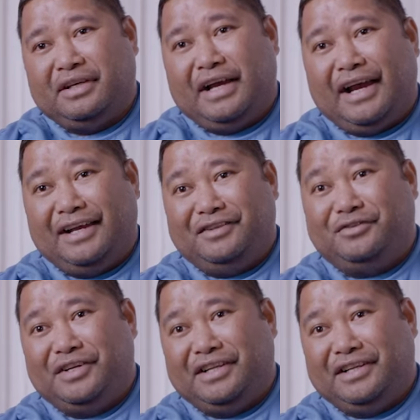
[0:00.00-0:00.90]
high
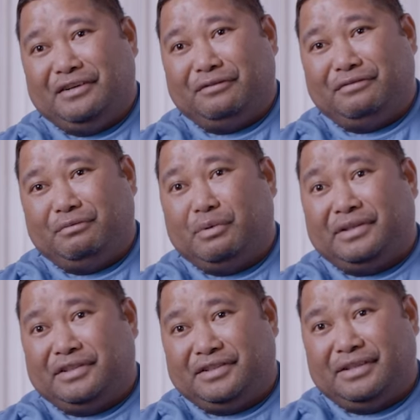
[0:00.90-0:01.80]
degree of
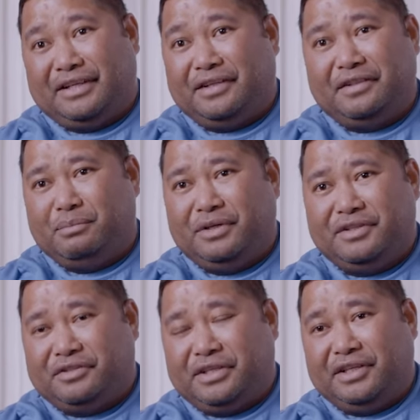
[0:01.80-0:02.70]
what, like in the
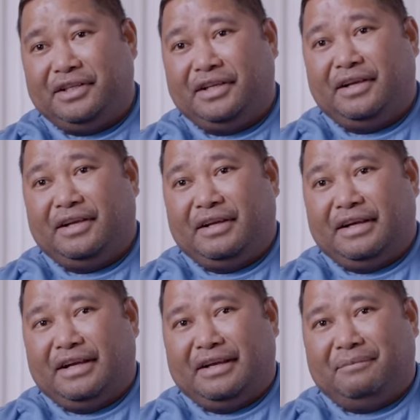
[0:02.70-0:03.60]
military,
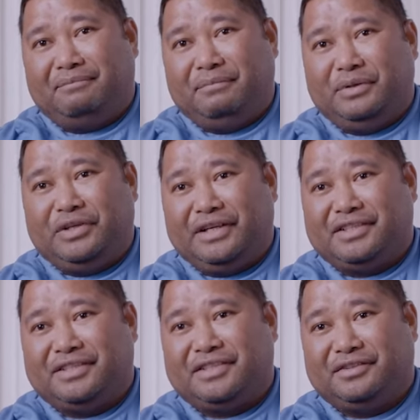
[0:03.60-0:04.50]
you
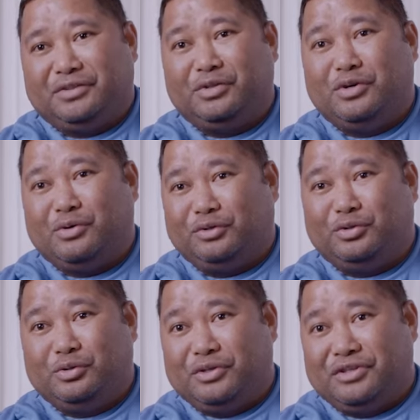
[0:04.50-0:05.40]
get to go on
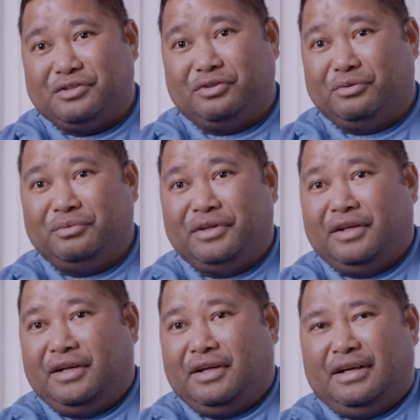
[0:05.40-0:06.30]
tours or
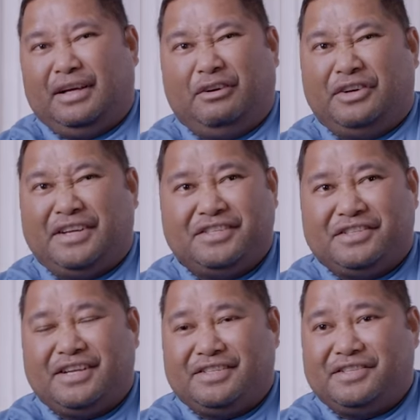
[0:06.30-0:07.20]
on
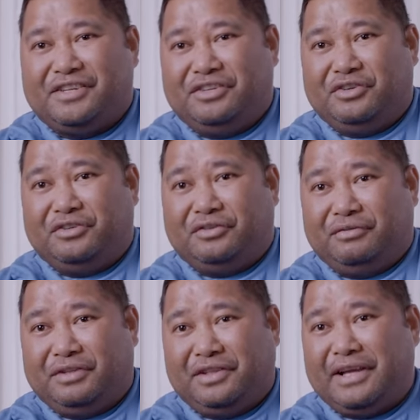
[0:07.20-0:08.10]
exercises, and
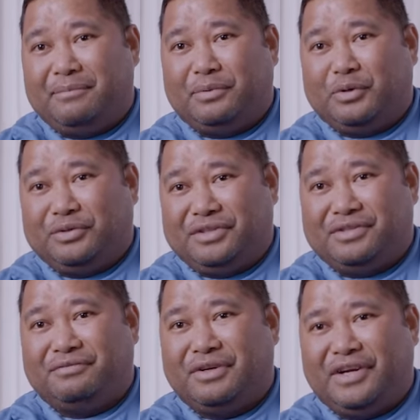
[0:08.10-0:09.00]
the tempo
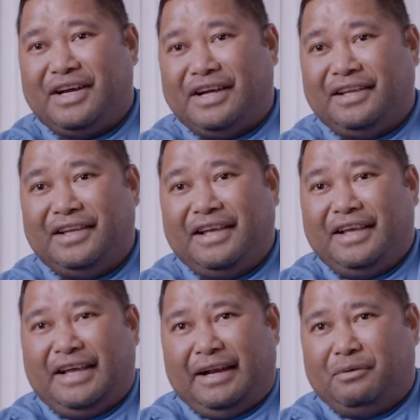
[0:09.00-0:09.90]
is very high.
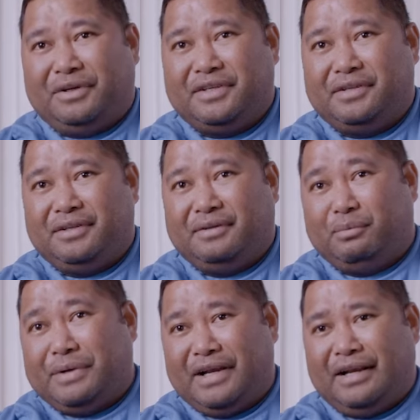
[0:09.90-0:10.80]
And I wanted,
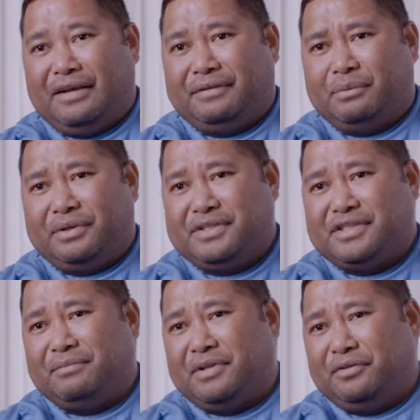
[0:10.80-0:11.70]
when I left, I wanted
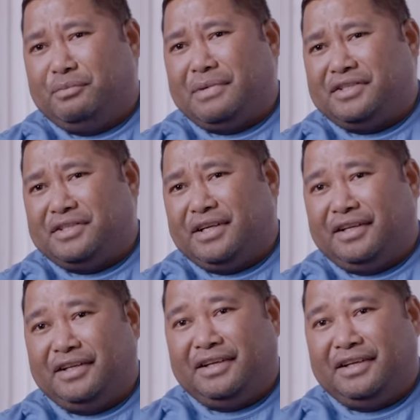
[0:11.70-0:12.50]
something to match that.